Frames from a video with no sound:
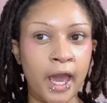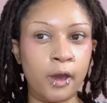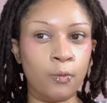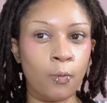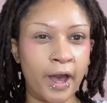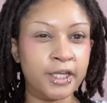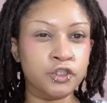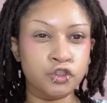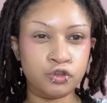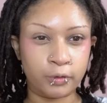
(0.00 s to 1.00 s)
a
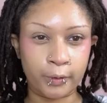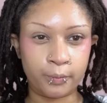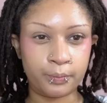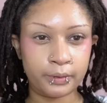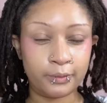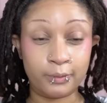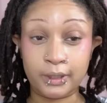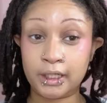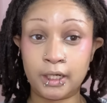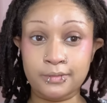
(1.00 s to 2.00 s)
white droop when
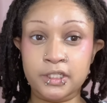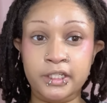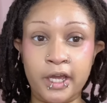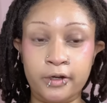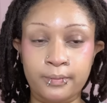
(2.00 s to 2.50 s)
it comes to Gyaru